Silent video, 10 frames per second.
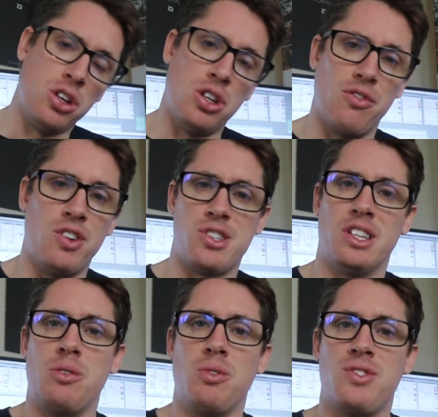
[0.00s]

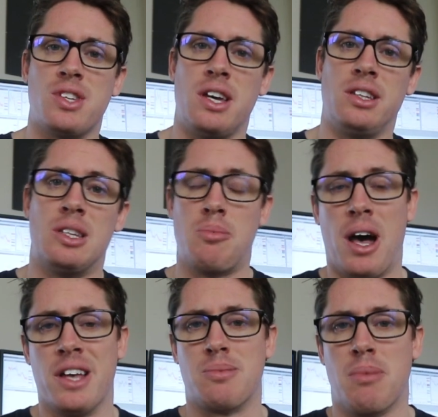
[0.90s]
Recently we've seen in the
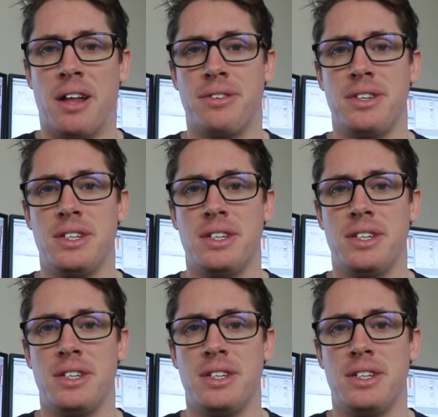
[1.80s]
past month